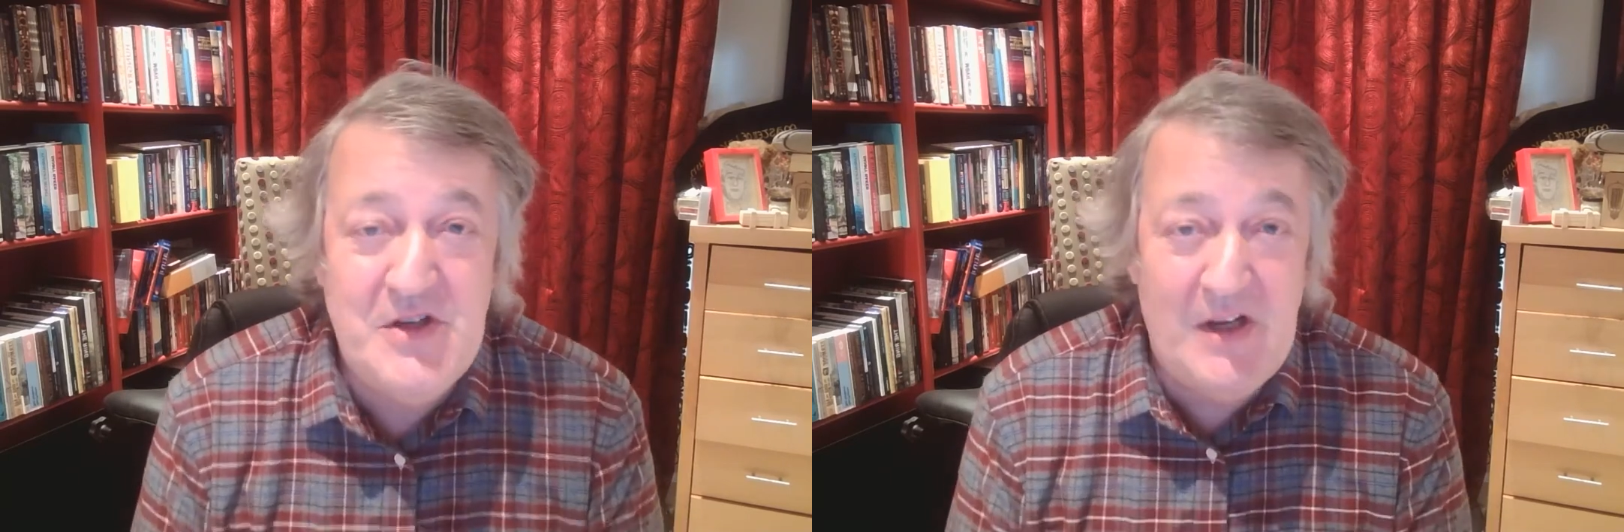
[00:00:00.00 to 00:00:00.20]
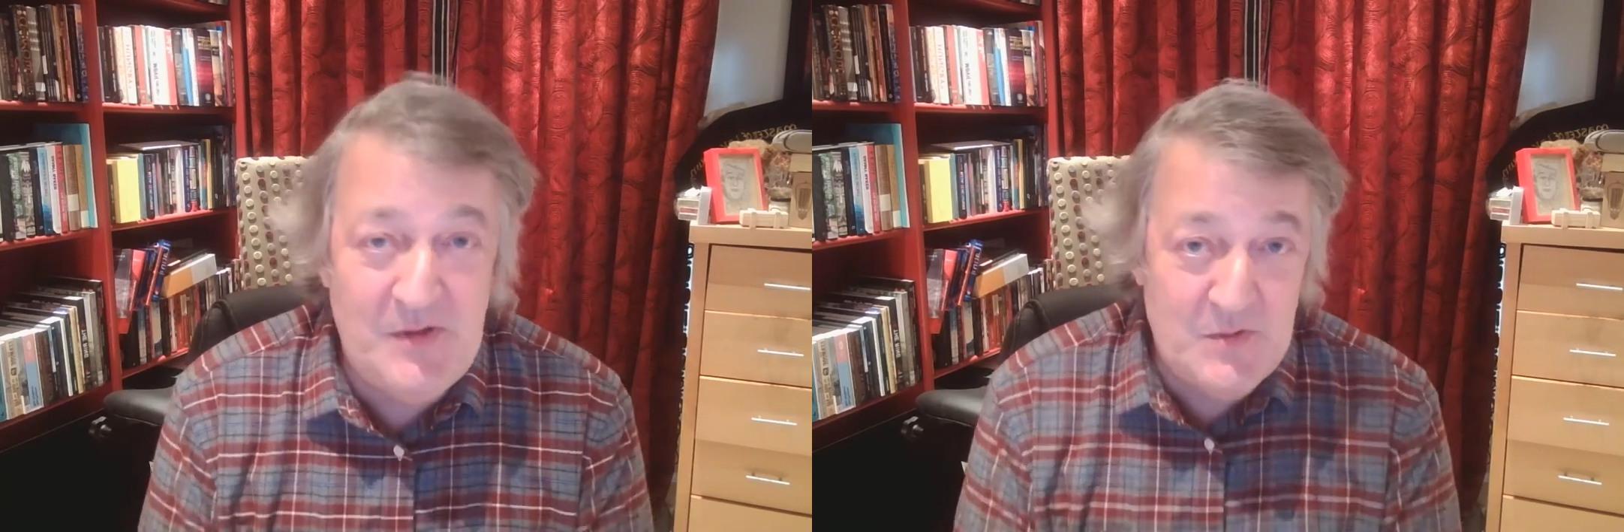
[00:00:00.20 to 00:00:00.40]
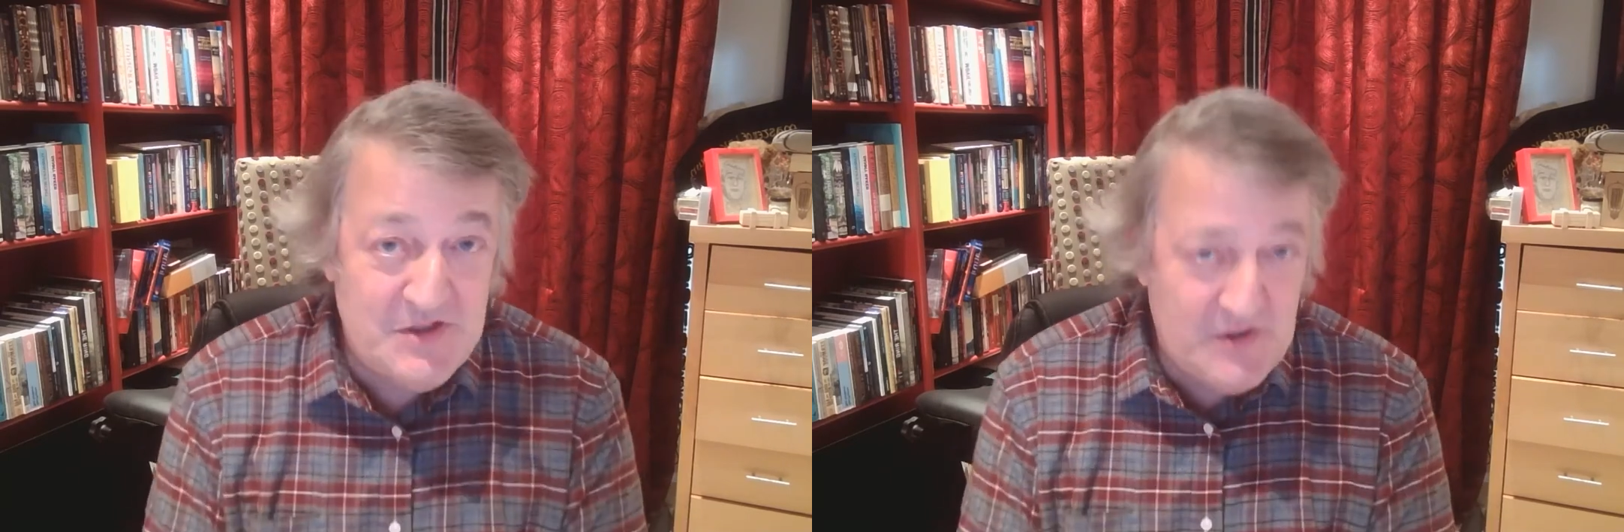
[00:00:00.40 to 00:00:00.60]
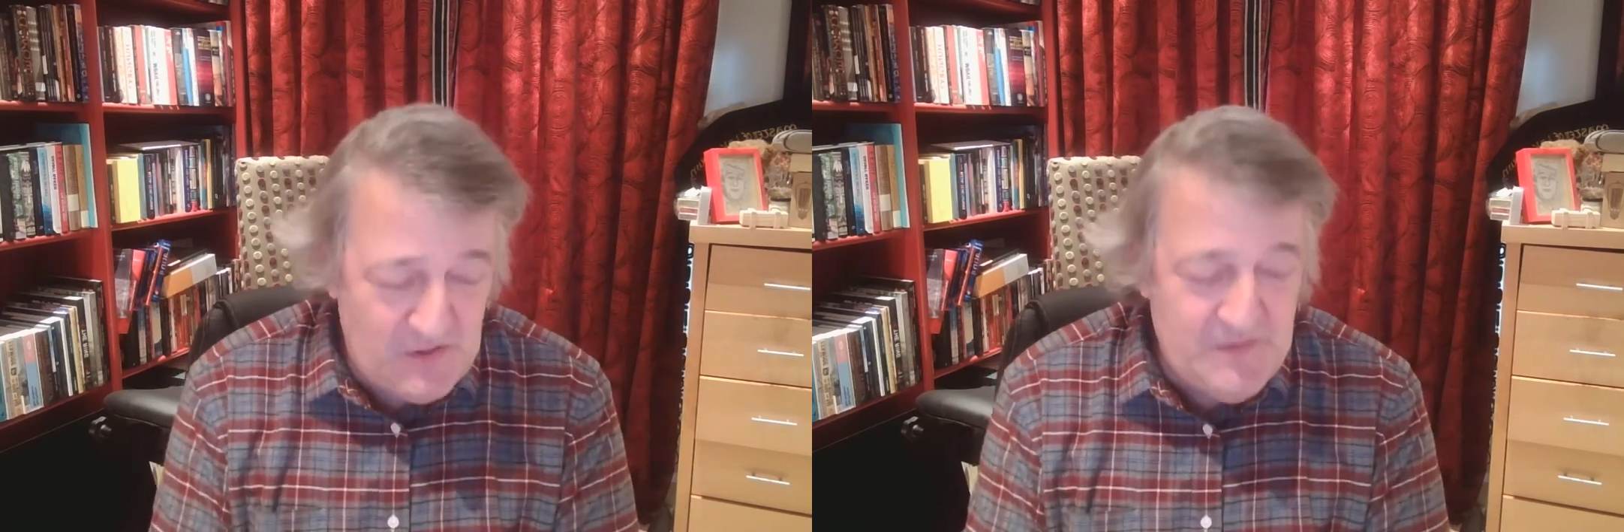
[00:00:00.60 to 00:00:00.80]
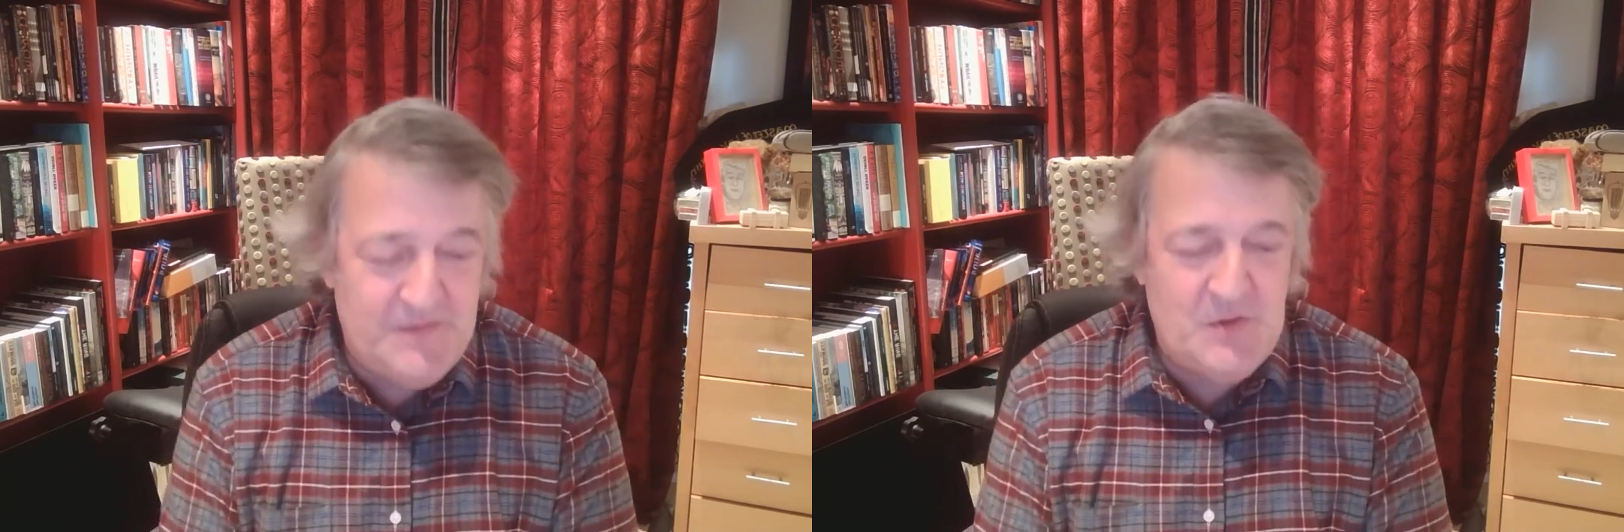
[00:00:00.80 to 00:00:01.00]
tell you it's
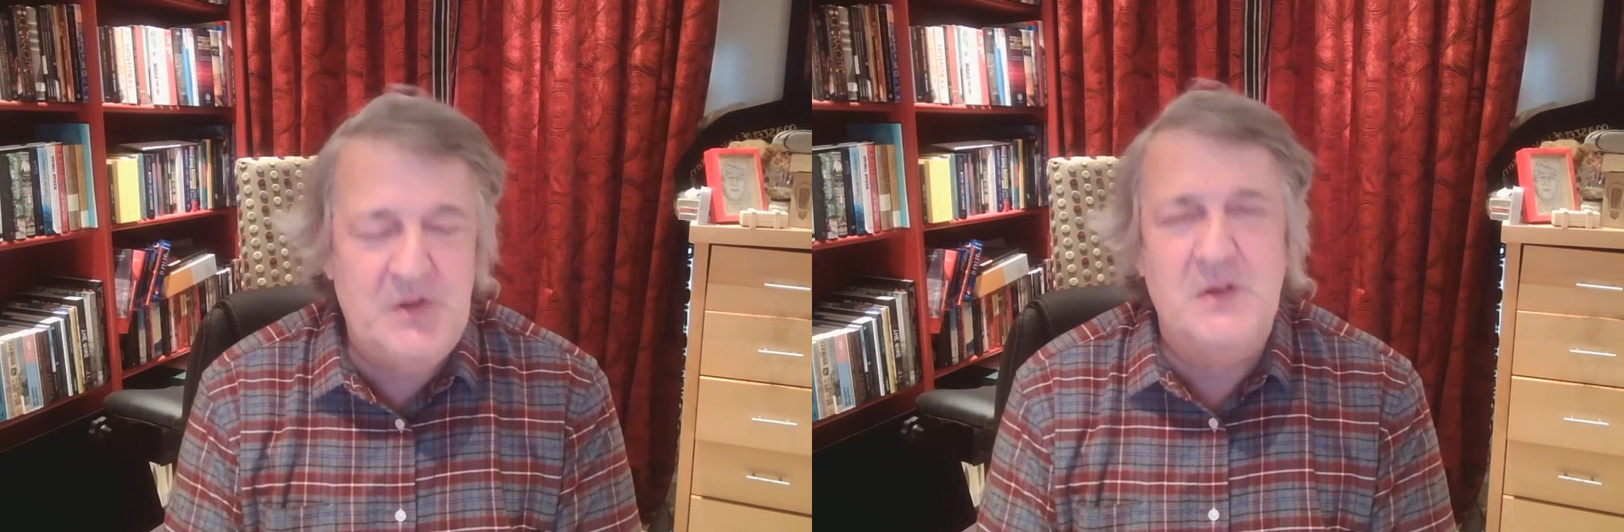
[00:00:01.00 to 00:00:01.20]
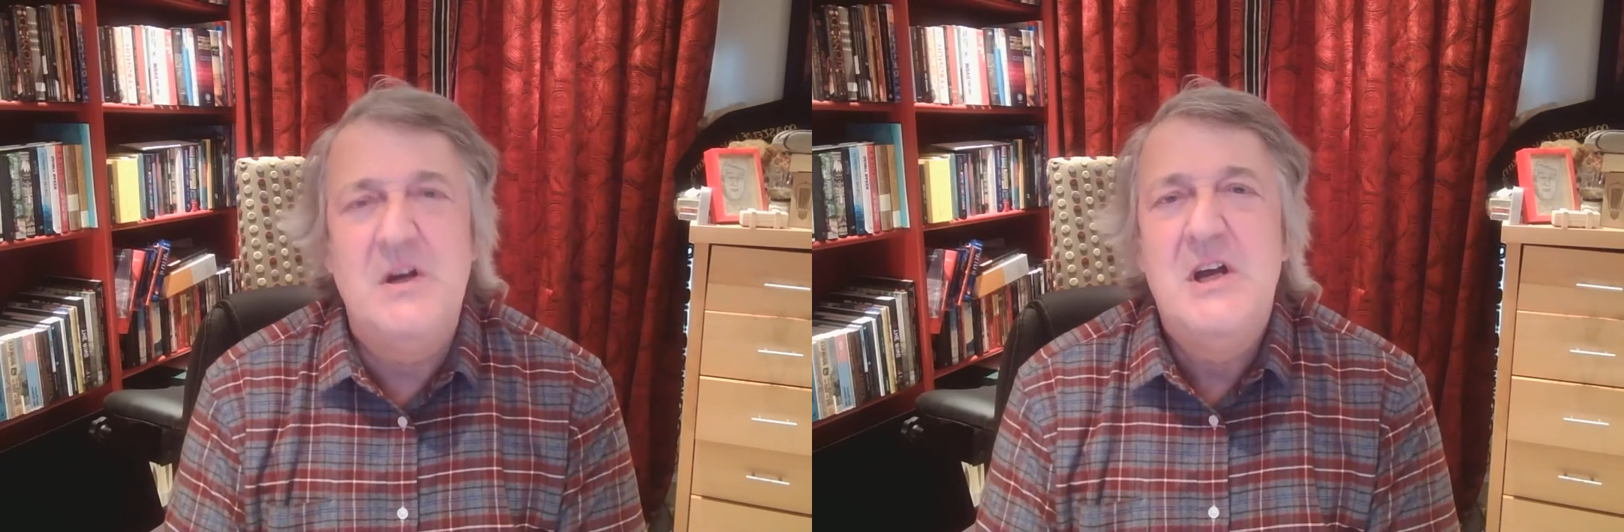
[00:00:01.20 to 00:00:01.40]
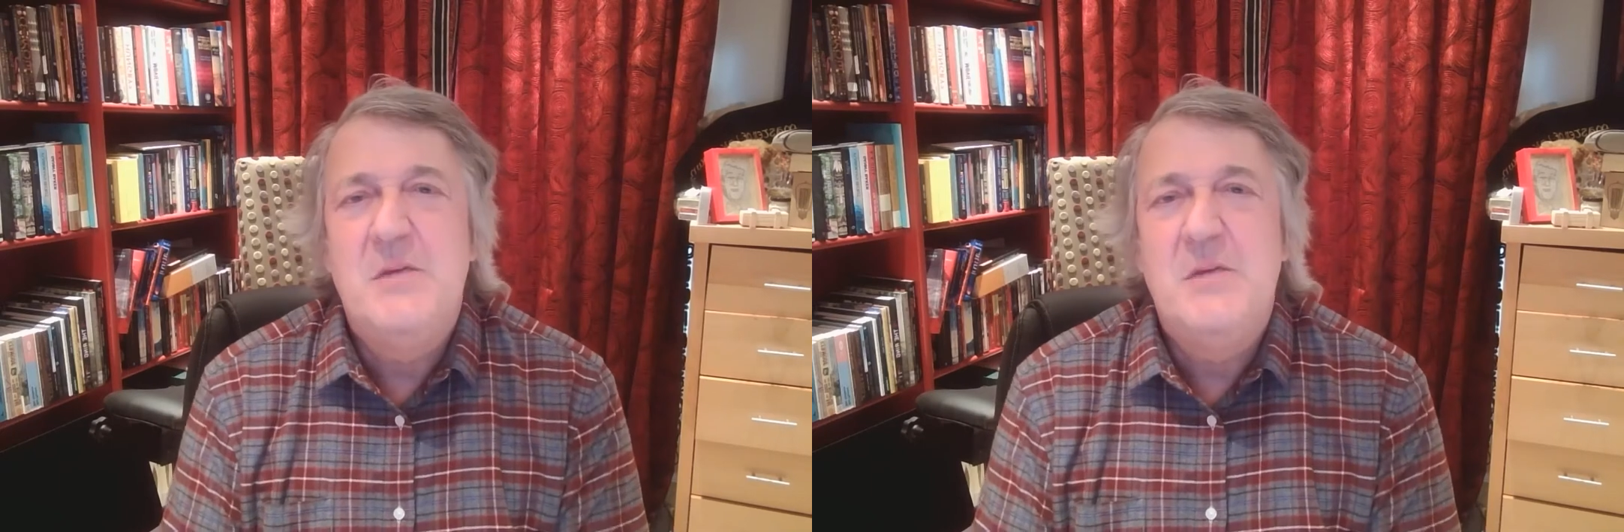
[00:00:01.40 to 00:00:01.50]
good for you,